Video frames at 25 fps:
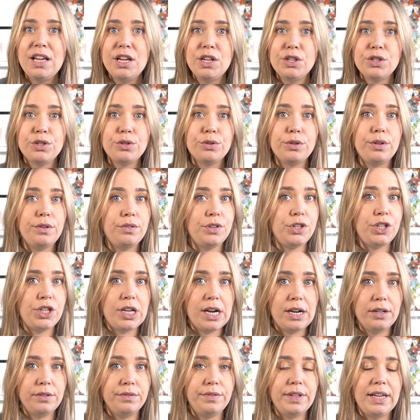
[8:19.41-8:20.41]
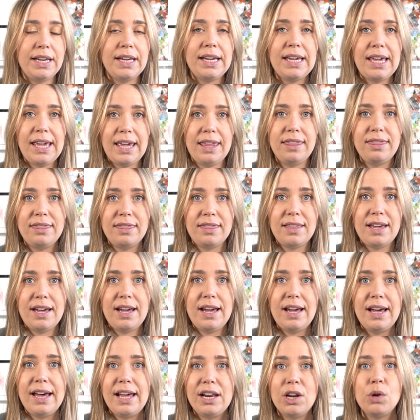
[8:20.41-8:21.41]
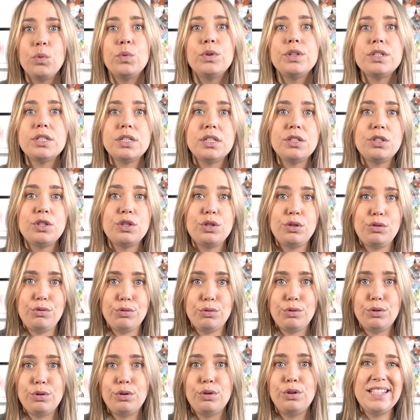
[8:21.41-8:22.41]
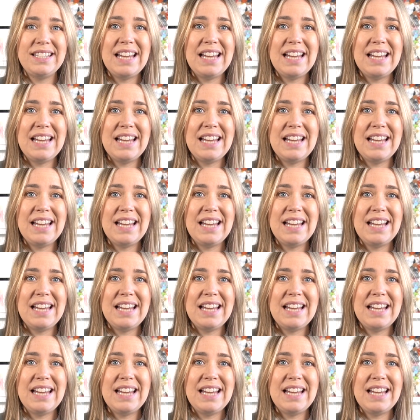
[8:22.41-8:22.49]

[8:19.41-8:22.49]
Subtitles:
sort of shelving in there and I want to store